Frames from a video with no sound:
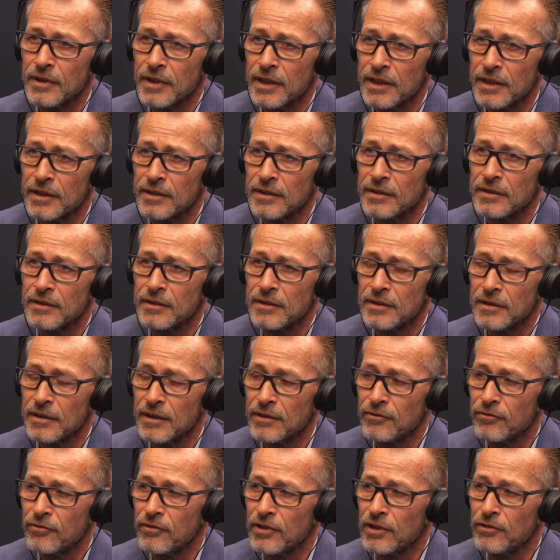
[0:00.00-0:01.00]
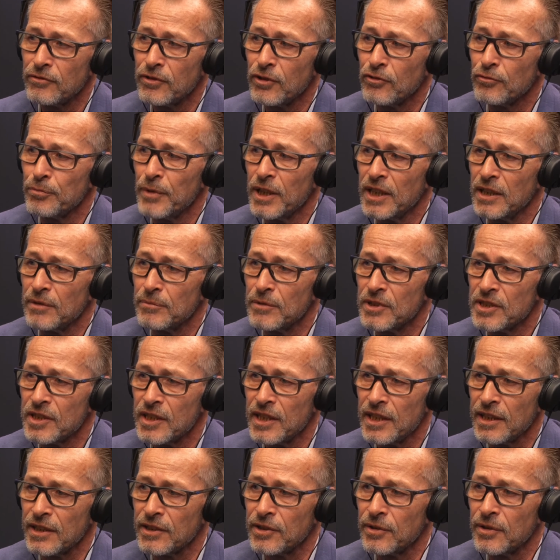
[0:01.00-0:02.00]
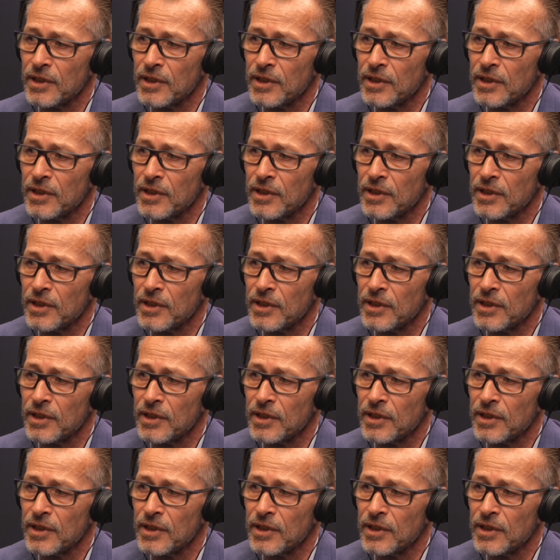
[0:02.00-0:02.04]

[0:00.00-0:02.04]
And if, if you've made a mistake,